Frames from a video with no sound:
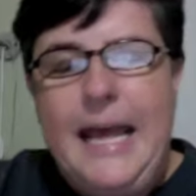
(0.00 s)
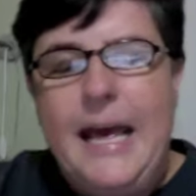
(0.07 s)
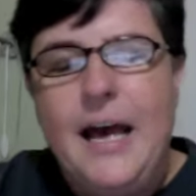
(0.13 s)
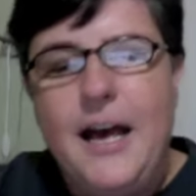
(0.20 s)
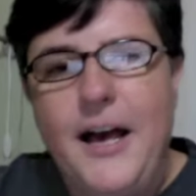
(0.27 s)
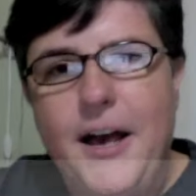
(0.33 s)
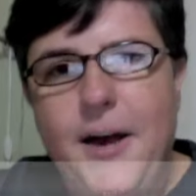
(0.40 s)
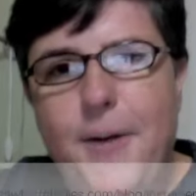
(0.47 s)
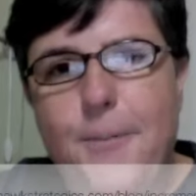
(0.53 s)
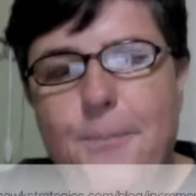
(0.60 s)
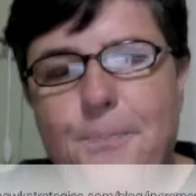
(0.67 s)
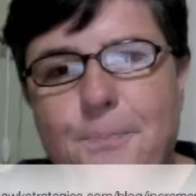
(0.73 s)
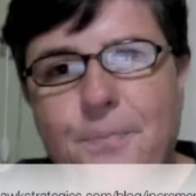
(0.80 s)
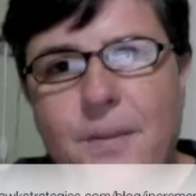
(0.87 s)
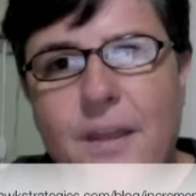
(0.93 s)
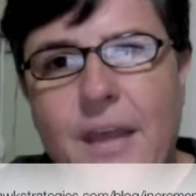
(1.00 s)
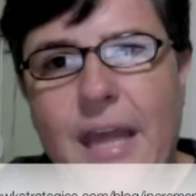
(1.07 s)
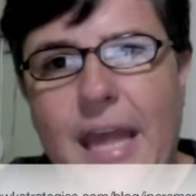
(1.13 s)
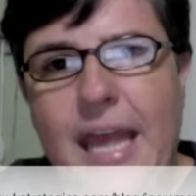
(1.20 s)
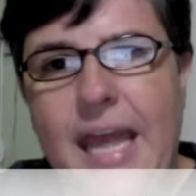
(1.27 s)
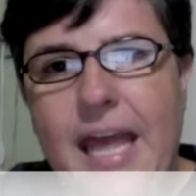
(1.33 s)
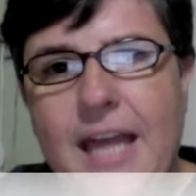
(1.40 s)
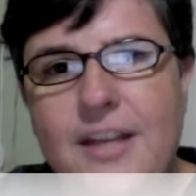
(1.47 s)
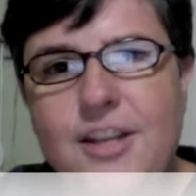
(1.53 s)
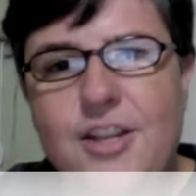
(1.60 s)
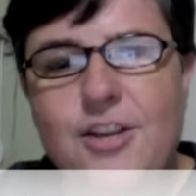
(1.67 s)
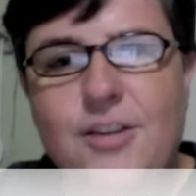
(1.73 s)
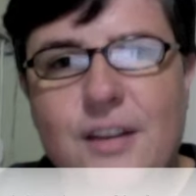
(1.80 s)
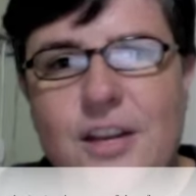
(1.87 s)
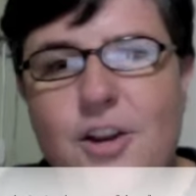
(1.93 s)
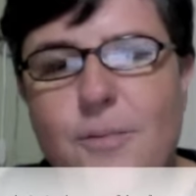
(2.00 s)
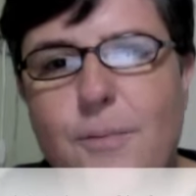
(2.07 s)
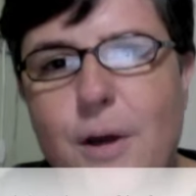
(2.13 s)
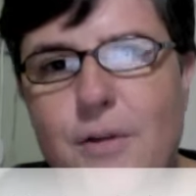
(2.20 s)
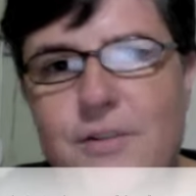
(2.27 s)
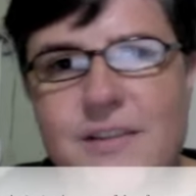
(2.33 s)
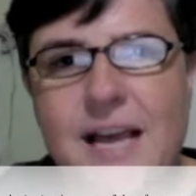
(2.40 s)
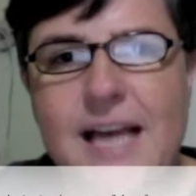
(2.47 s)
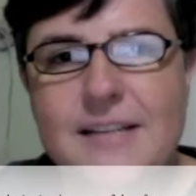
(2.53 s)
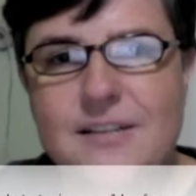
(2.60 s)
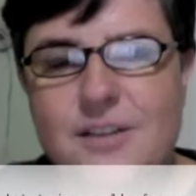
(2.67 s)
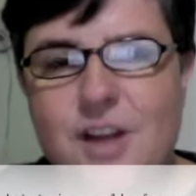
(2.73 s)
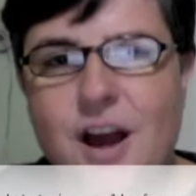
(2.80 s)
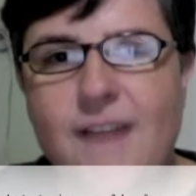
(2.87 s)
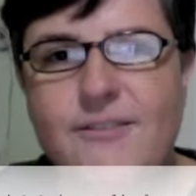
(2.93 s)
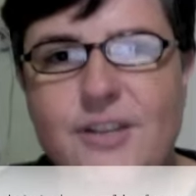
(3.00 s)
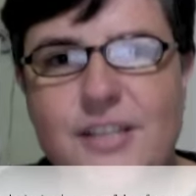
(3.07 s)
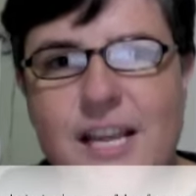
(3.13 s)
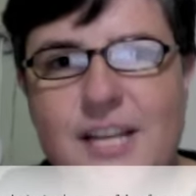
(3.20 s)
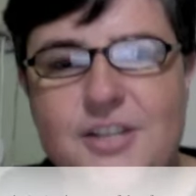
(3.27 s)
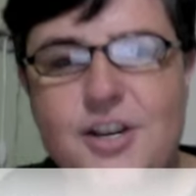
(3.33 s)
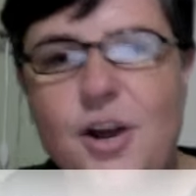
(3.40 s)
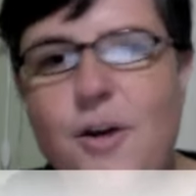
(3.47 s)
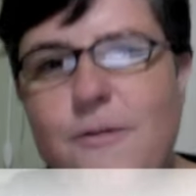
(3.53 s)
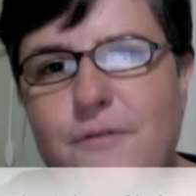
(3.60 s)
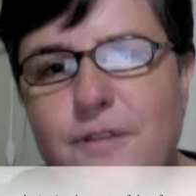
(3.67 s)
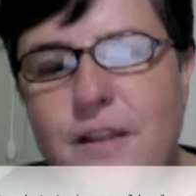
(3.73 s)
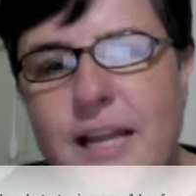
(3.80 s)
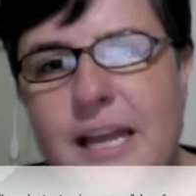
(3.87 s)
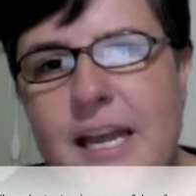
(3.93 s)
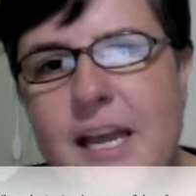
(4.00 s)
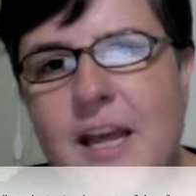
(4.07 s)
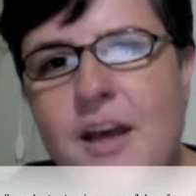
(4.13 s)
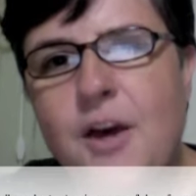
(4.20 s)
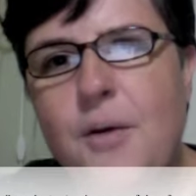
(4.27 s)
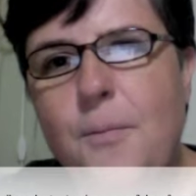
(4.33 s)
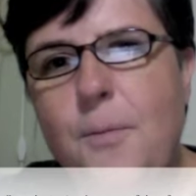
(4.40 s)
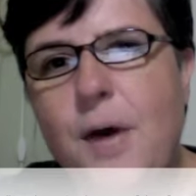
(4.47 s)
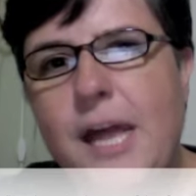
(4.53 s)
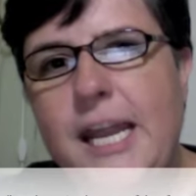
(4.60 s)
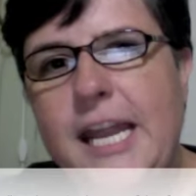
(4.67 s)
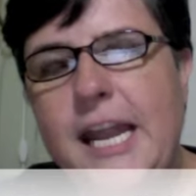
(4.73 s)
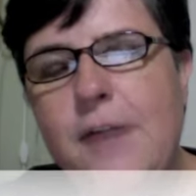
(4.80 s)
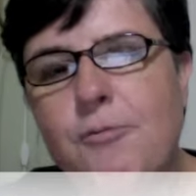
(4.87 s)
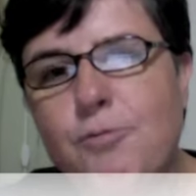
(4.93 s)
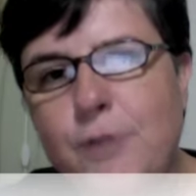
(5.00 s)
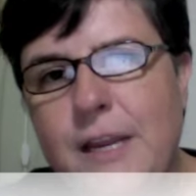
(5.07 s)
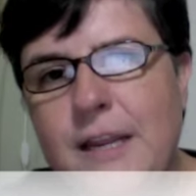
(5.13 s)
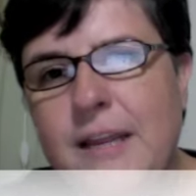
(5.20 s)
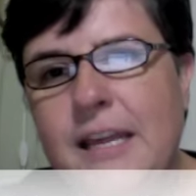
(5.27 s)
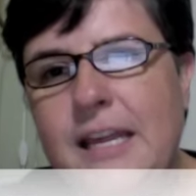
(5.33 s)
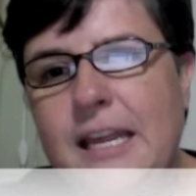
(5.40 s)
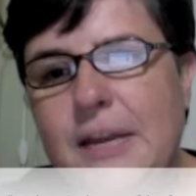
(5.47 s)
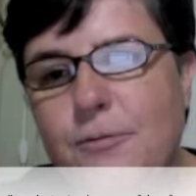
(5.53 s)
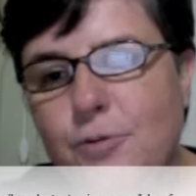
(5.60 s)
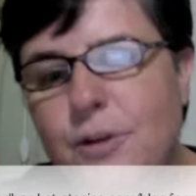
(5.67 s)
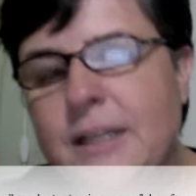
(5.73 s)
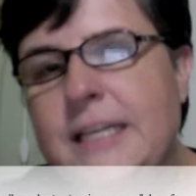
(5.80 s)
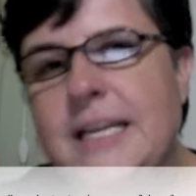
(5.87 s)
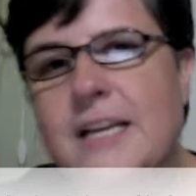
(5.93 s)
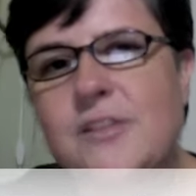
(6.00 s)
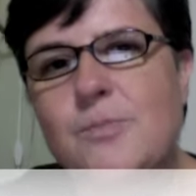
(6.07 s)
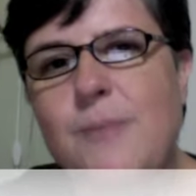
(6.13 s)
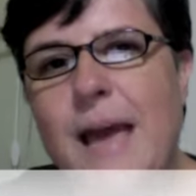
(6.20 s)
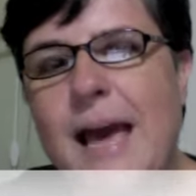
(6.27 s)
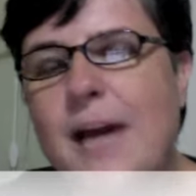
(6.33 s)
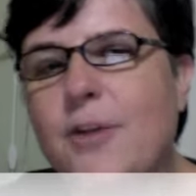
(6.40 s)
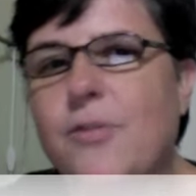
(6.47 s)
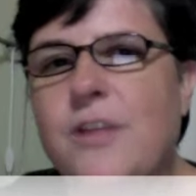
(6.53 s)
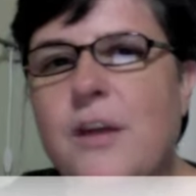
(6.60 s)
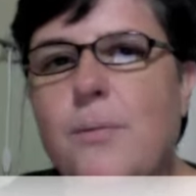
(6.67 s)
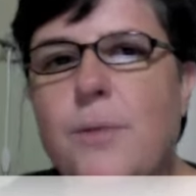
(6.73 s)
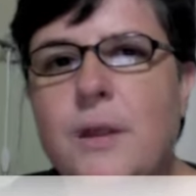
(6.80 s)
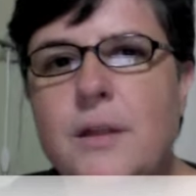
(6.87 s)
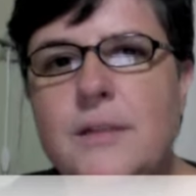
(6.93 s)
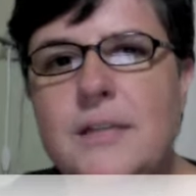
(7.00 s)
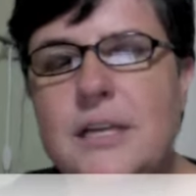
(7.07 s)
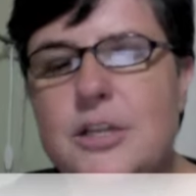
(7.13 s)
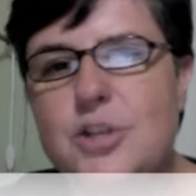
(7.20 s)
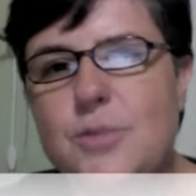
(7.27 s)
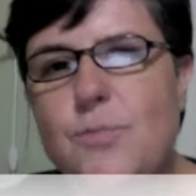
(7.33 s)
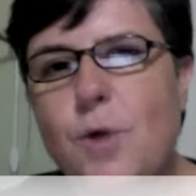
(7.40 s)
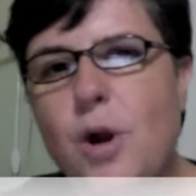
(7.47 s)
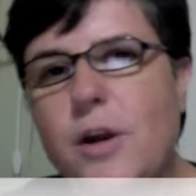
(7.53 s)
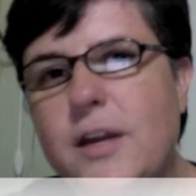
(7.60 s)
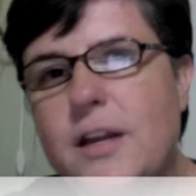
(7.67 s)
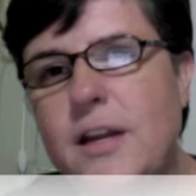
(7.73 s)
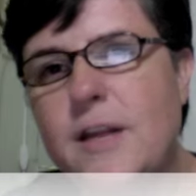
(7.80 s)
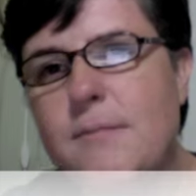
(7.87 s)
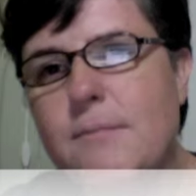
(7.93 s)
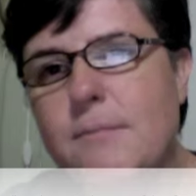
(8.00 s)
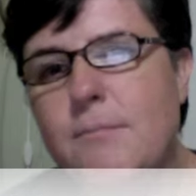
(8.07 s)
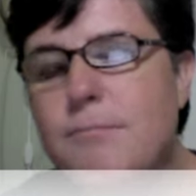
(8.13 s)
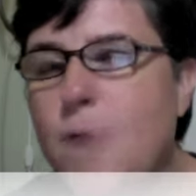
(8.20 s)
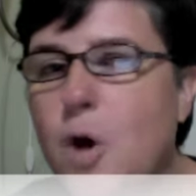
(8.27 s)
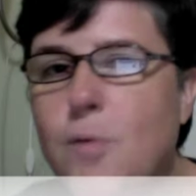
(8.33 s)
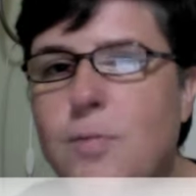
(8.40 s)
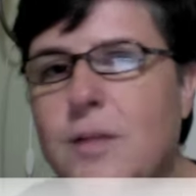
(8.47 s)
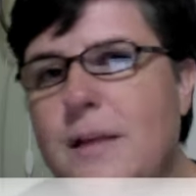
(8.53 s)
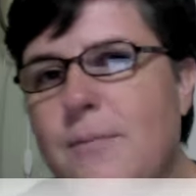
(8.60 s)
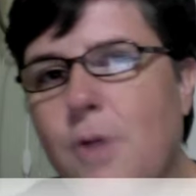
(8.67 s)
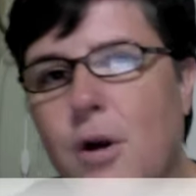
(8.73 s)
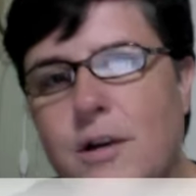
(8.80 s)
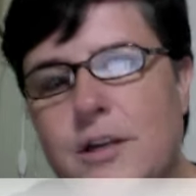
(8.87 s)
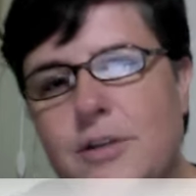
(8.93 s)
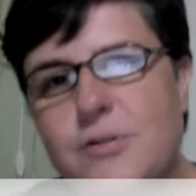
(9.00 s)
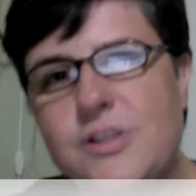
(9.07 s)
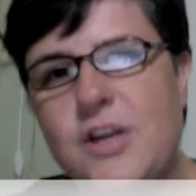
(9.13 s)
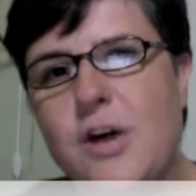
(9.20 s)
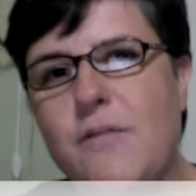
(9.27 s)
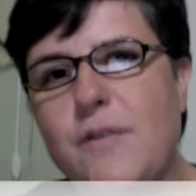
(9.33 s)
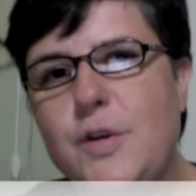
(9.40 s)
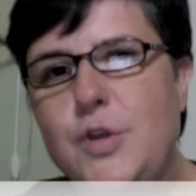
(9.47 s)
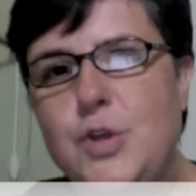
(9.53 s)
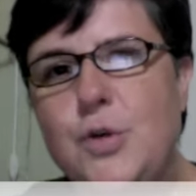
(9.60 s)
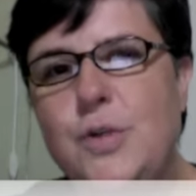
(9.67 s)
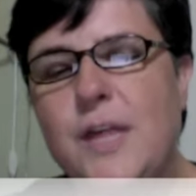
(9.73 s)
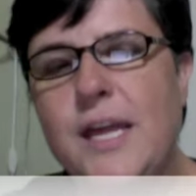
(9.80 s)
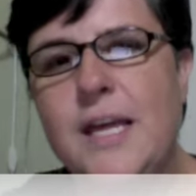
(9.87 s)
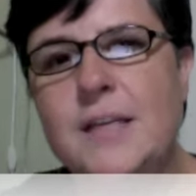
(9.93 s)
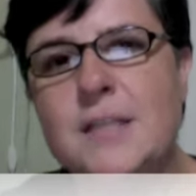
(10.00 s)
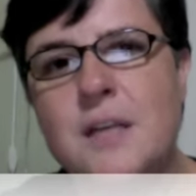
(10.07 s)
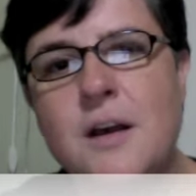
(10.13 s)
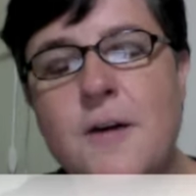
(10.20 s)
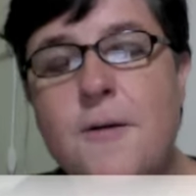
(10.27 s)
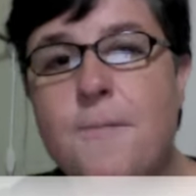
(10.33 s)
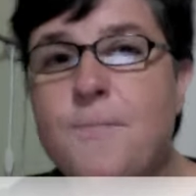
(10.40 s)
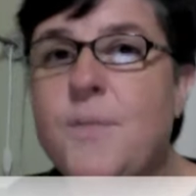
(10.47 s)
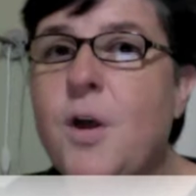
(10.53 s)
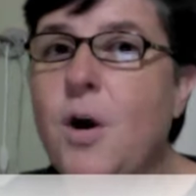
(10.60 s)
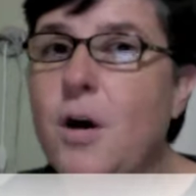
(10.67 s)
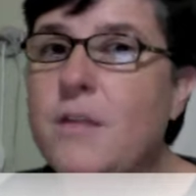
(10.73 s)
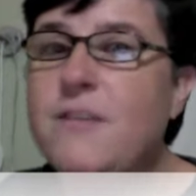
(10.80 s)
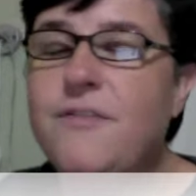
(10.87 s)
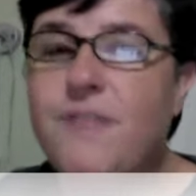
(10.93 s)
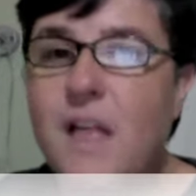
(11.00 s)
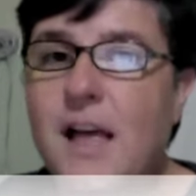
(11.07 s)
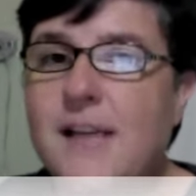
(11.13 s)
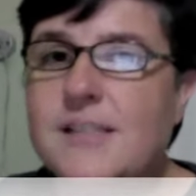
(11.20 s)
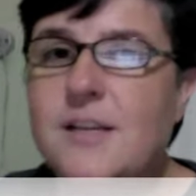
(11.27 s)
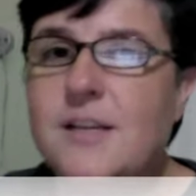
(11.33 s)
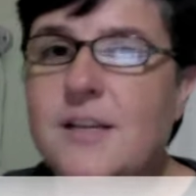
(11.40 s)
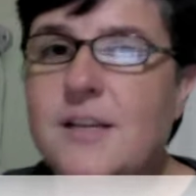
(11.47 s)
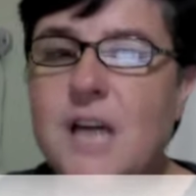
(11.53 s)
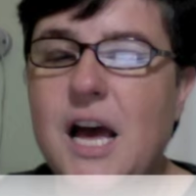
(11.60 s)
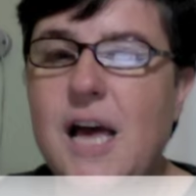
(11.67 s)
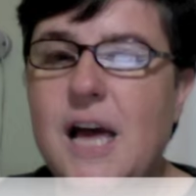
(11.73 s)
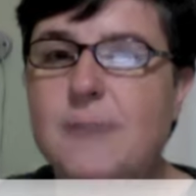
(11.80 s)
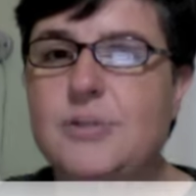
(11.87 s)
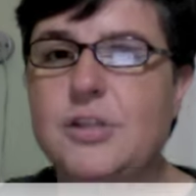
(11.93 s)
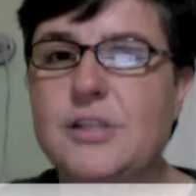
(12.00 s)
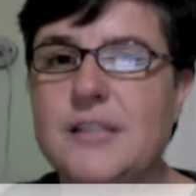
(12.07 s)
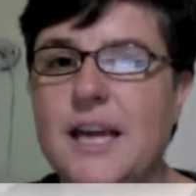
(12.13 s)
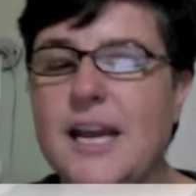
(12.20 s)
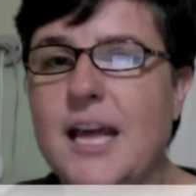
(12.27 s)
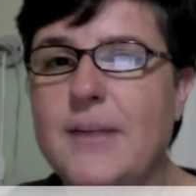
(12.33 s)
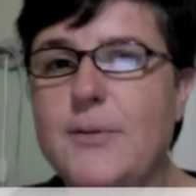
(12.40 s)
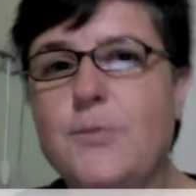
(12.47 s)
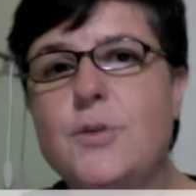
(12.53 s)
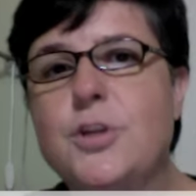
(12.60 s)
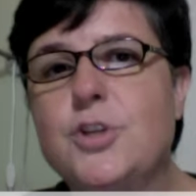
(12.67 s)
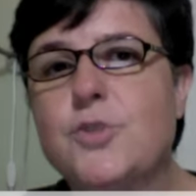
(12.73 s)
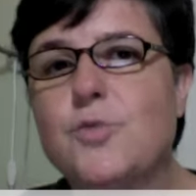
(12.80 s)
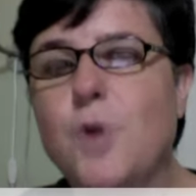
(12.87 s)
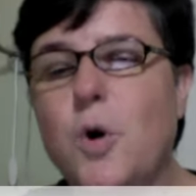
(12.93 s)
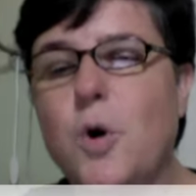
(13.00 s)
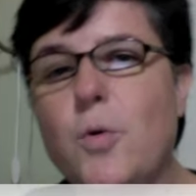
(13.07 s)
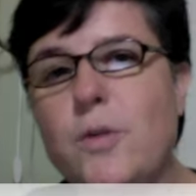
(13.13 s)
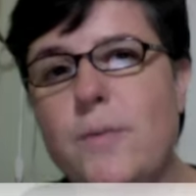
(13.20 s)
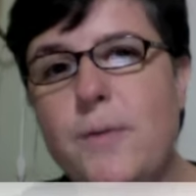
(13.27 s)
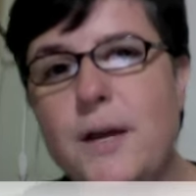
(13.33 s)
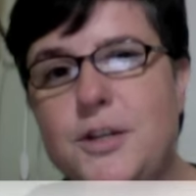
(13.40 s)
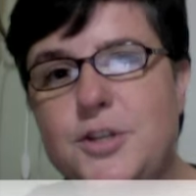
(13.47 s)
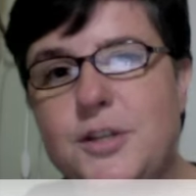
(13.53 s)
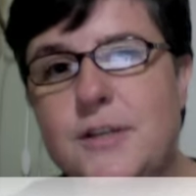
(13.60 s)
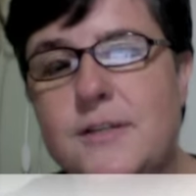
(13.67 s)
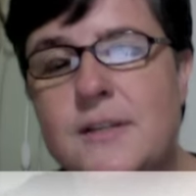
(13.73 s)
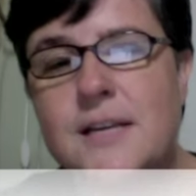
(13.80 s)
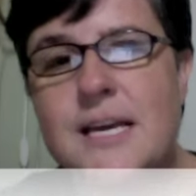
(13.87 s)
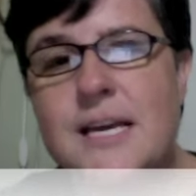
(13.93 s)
And you can hear both sides of the conversation, hopefully. But it really does matter, the ability to market and mobily market yourself and do things on the fly sometimes. You just gotta kind of be willing to roll with the punches.